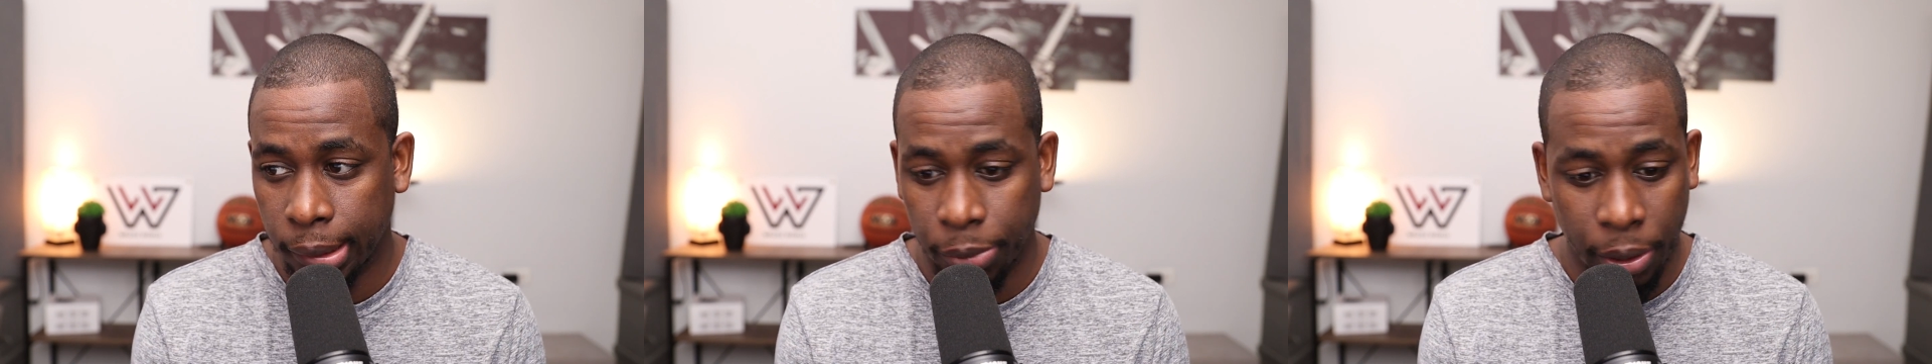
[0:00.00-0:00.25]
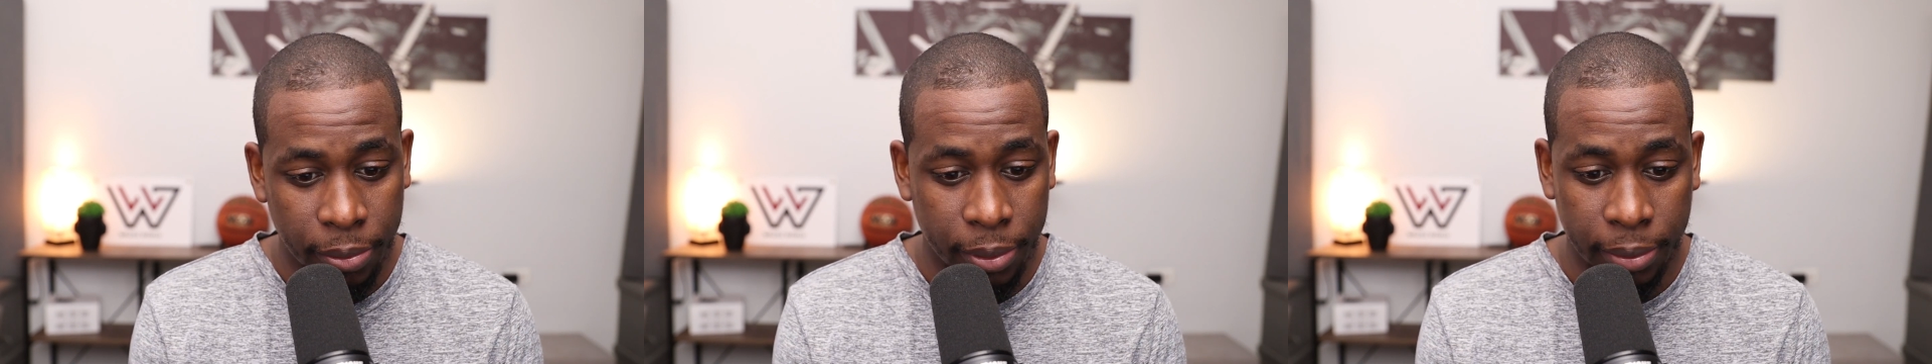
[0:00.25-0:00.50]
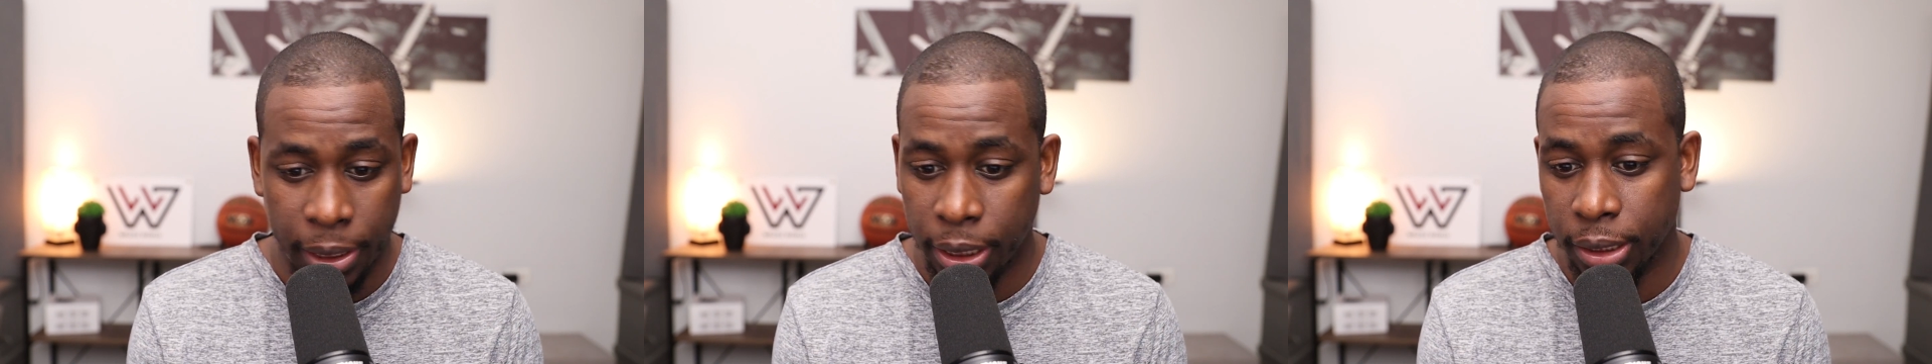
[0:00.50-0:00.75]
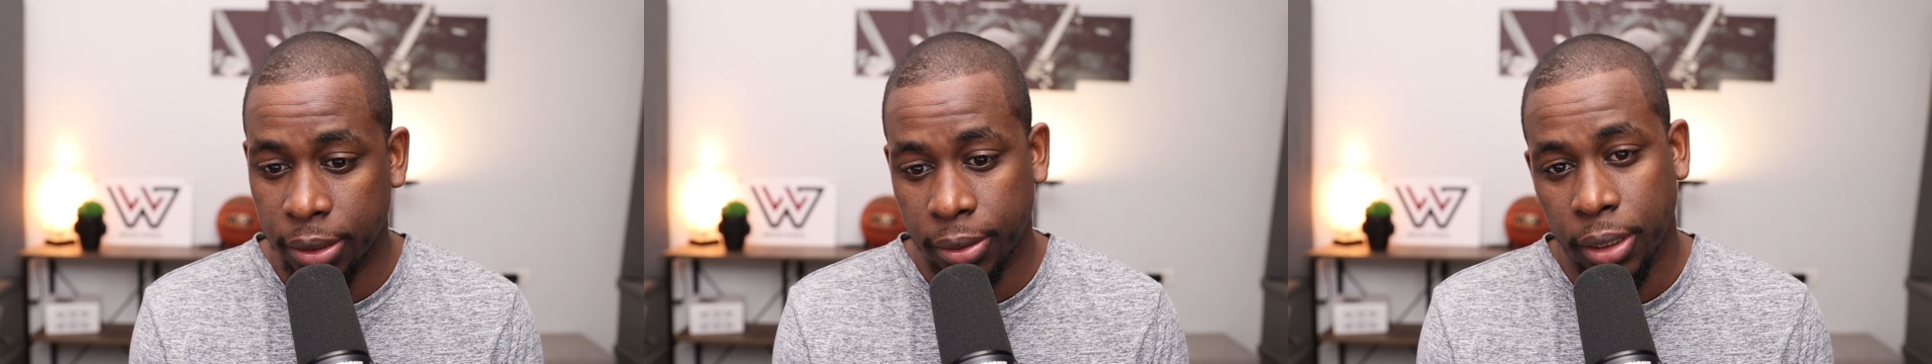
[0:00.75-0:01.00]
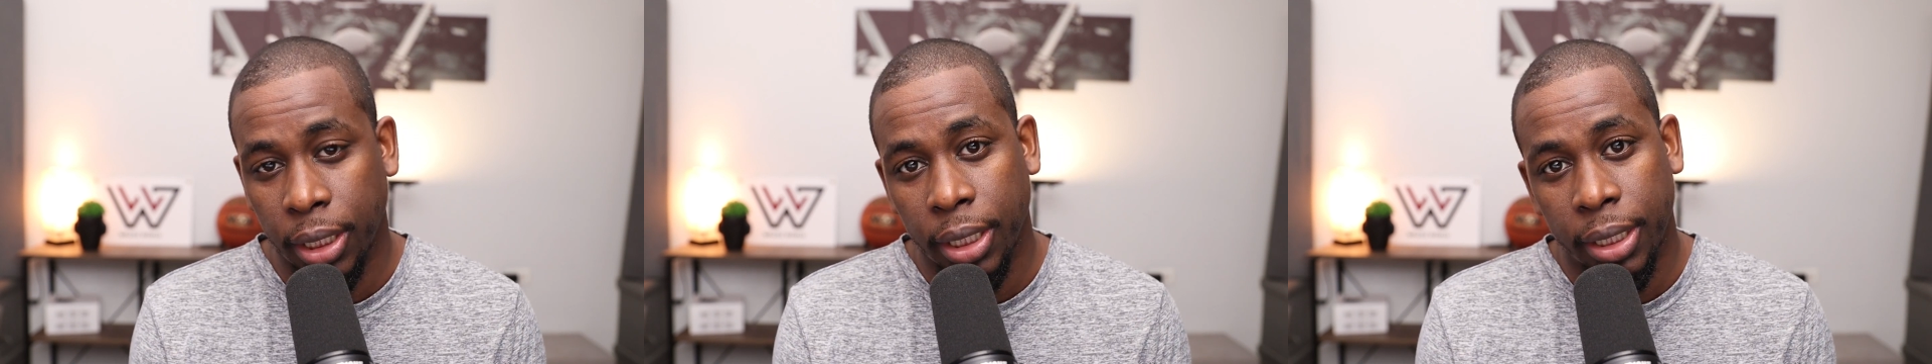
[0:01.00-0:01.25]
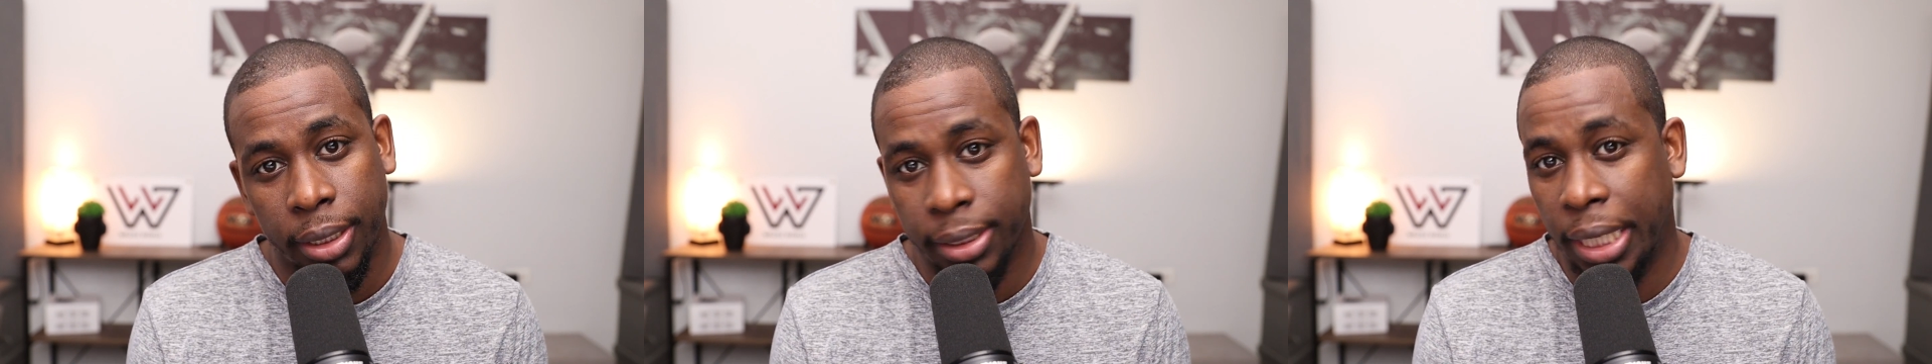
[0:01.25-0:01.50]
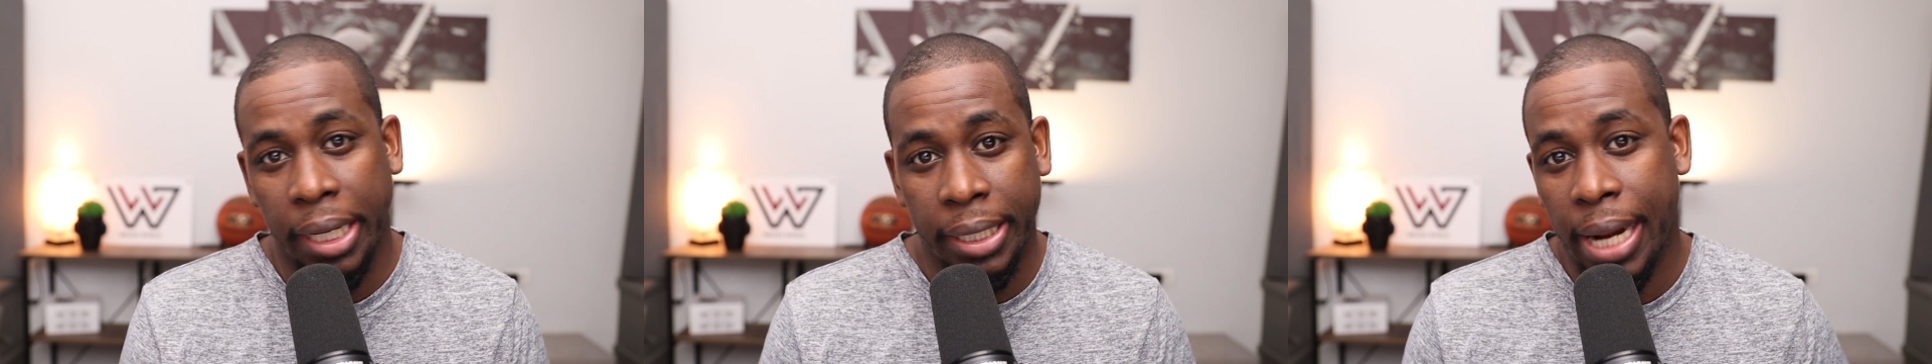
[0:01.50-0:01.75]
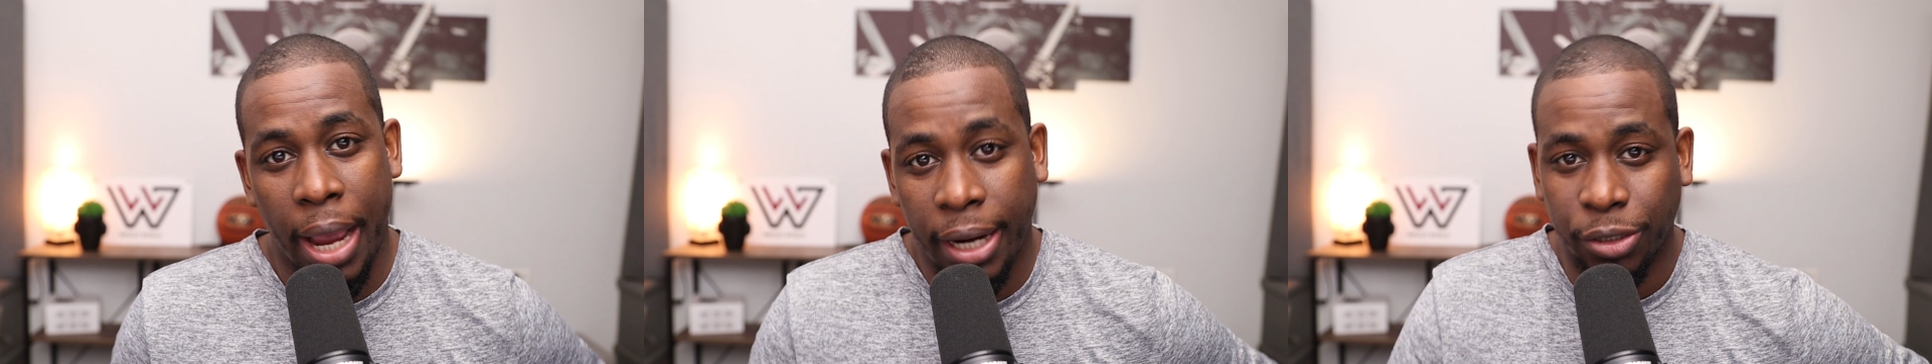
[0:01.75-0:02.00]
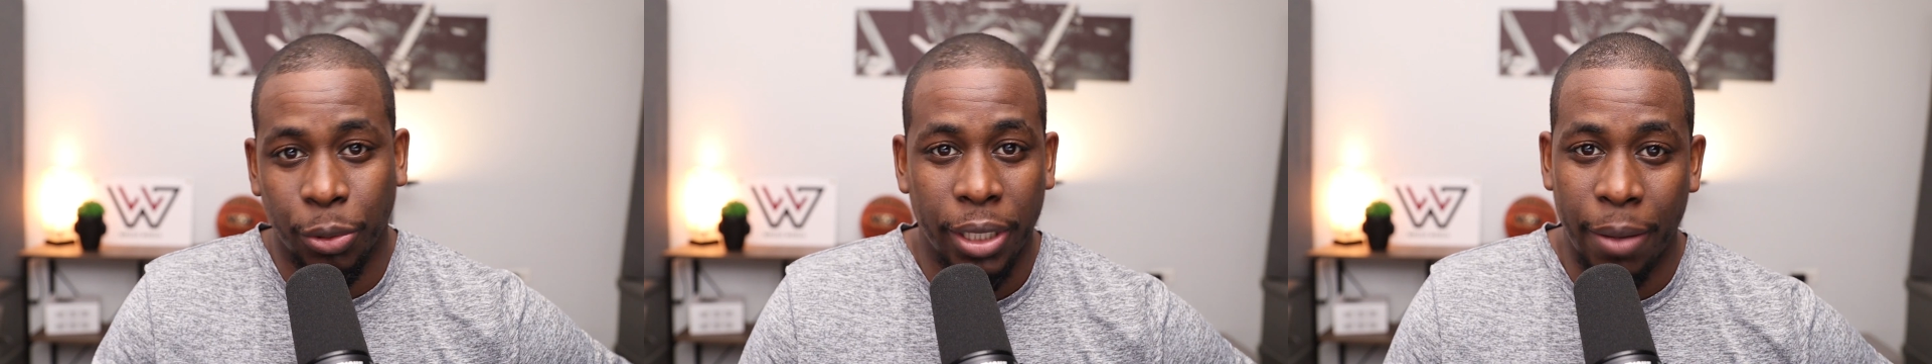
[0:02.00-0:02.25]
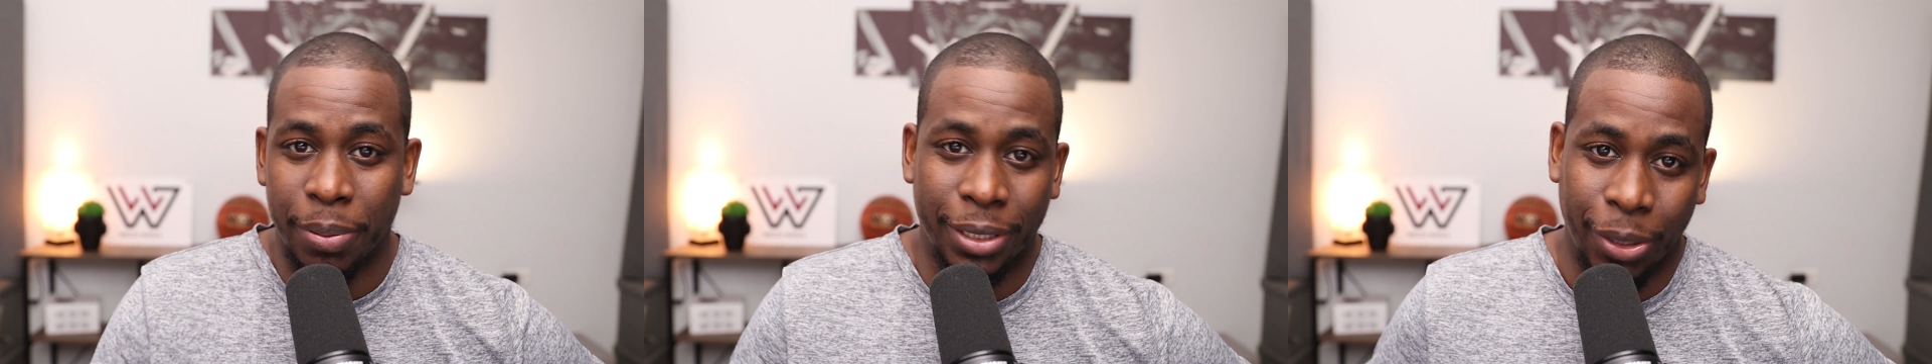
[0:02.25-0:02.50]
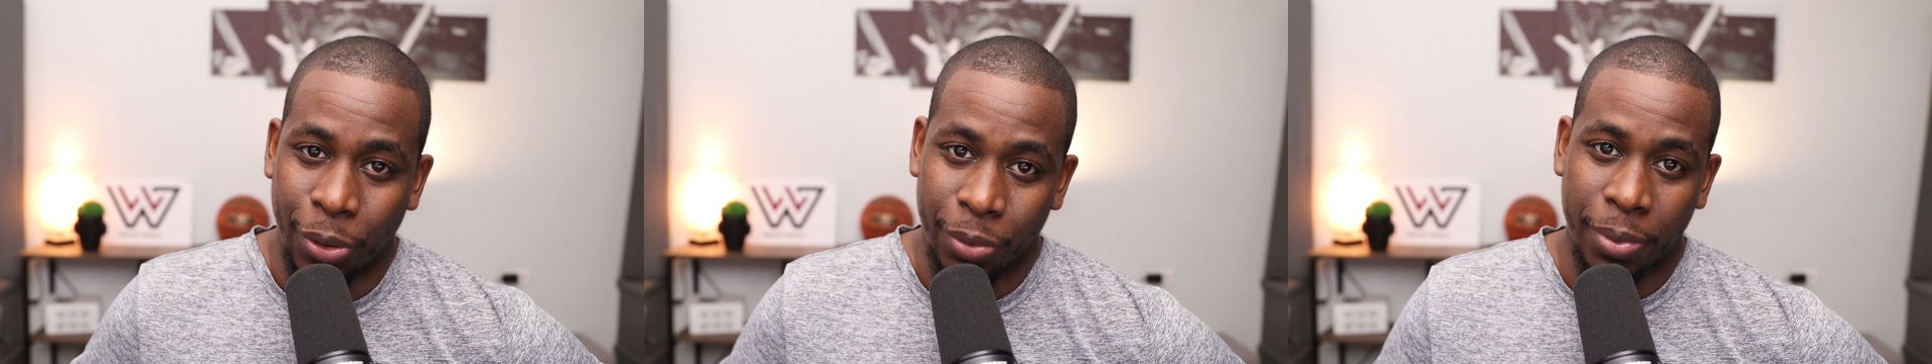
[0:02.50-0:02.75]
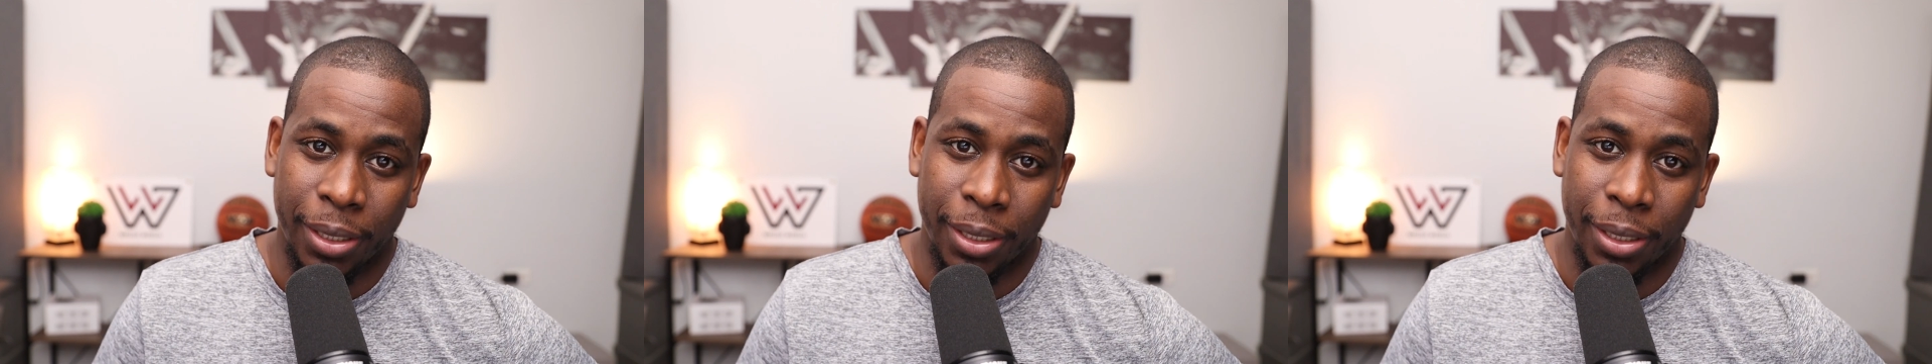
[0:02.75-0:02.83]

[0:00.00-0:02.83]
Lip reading: probably because it's not an actual episode,